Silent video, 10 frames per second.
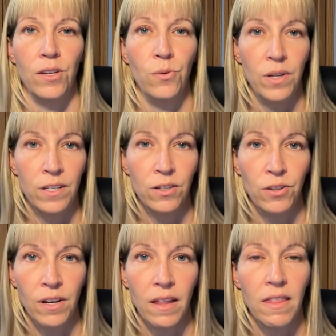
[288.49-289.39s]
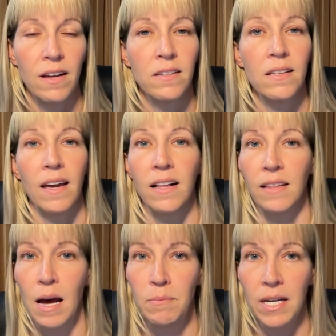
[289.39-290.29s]
You need to look at things like
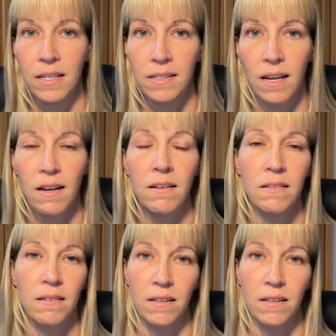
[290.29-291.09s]
lab testing,